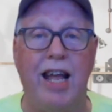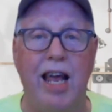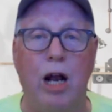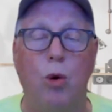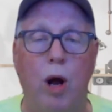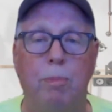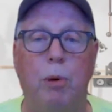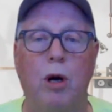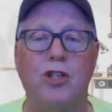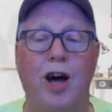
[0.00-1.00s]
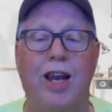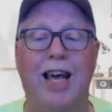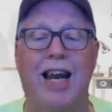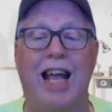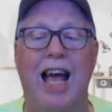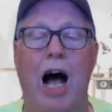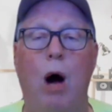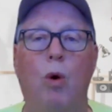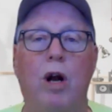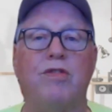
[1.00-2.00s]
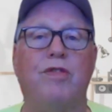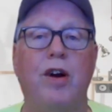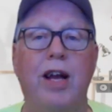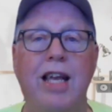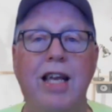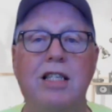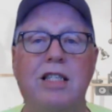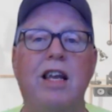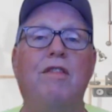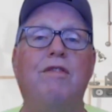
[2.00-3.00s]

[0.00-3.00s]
get a QuickBooks online account where it's very easy,